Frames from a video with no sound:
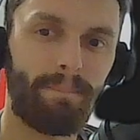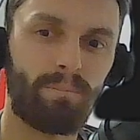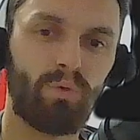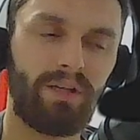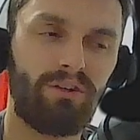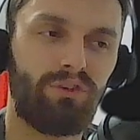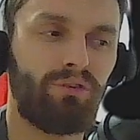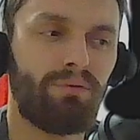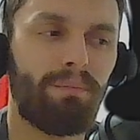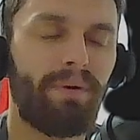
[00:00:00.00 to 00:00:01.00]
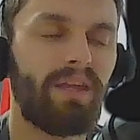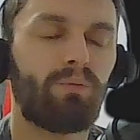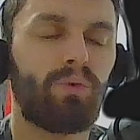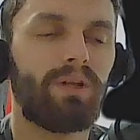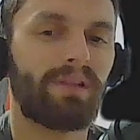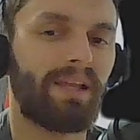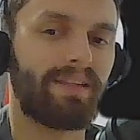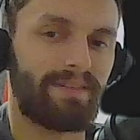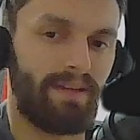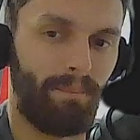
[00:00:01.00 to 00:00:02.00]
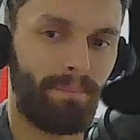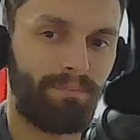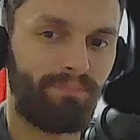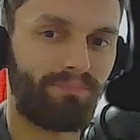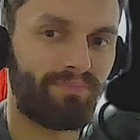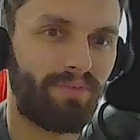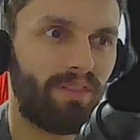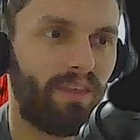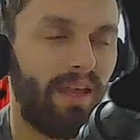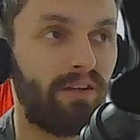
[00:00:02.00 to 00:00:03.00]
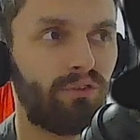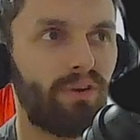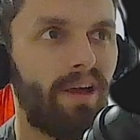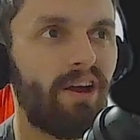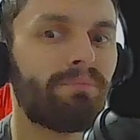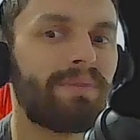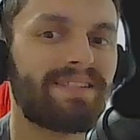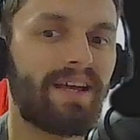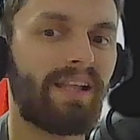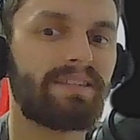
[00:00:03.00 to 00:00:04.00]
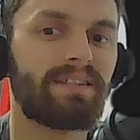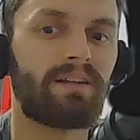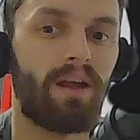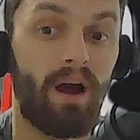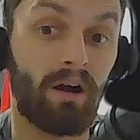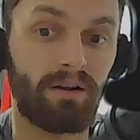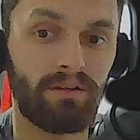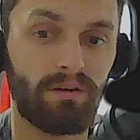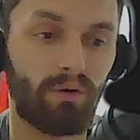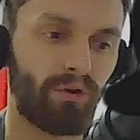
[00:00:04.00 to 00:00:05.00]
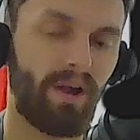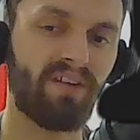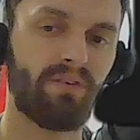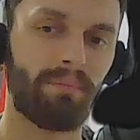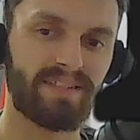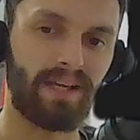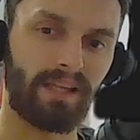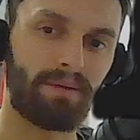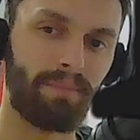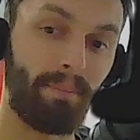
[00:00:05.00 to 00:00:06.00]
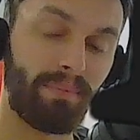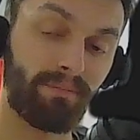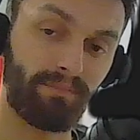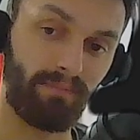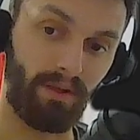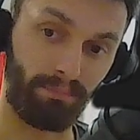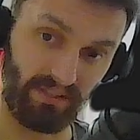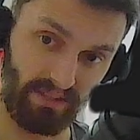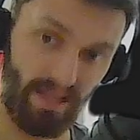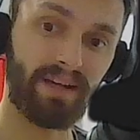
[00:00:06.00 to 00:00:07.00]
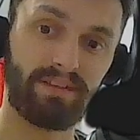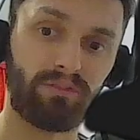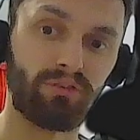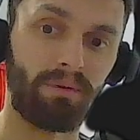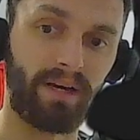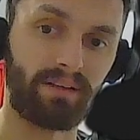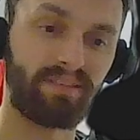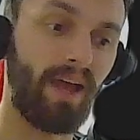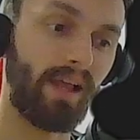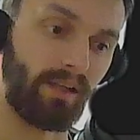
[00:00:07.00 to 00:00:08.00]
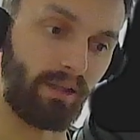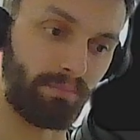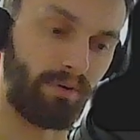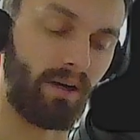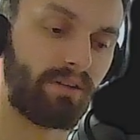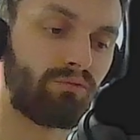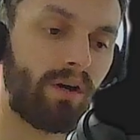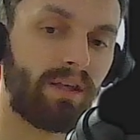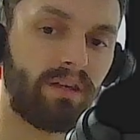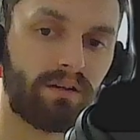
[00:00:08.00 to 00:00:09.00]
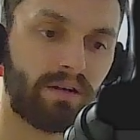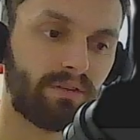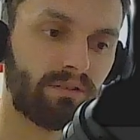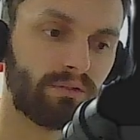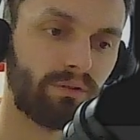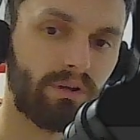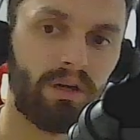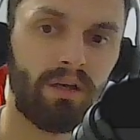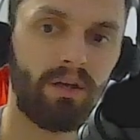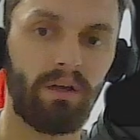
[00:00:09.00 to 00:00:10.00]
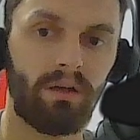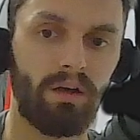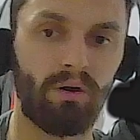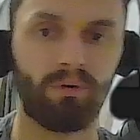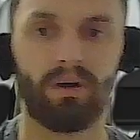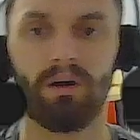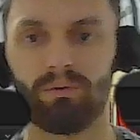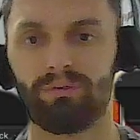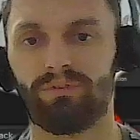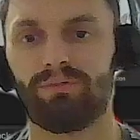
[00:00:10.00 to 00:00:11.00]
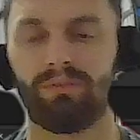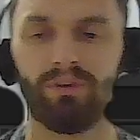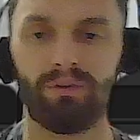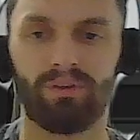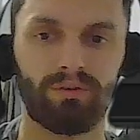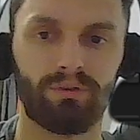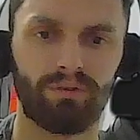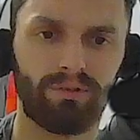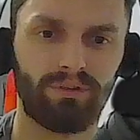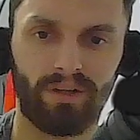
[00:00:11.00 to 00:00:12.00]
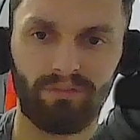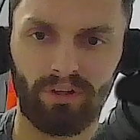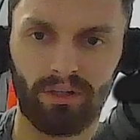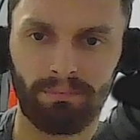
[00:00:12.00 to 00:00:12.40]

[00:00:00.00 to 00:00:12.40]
when you bake with Blender and you do have metallic turned on, or you have a metallic map plugged into the metallic part right here in the you can't see it